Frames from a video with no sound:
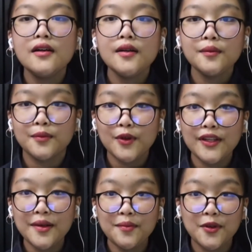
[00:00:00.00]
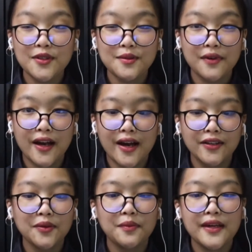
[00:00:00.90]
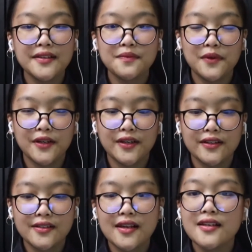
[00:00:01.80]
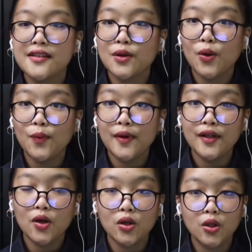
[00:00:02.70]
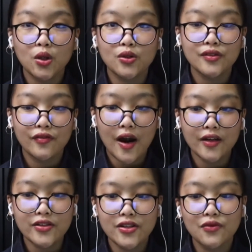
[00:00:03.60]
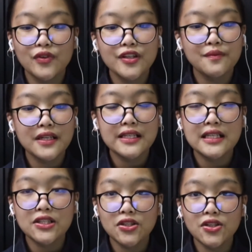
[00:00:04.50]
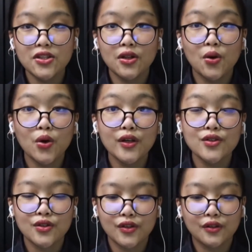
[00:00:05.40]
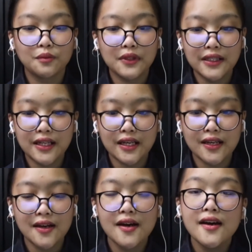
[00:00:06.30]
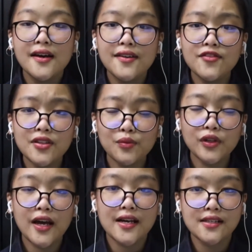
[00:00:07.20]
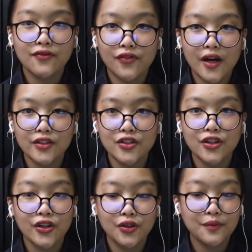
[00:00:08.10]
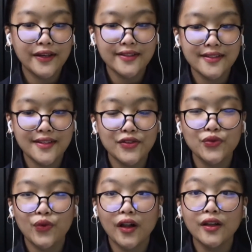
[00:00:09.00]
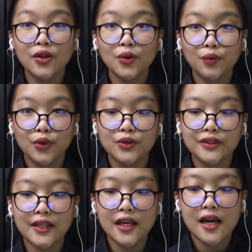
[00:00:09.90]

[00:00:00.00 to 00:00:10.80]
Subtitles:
Broken bones may either be experienced as an open or closed fracture, which means internal or external bleeding. If someone has a fracture, you may see swelling or bruising,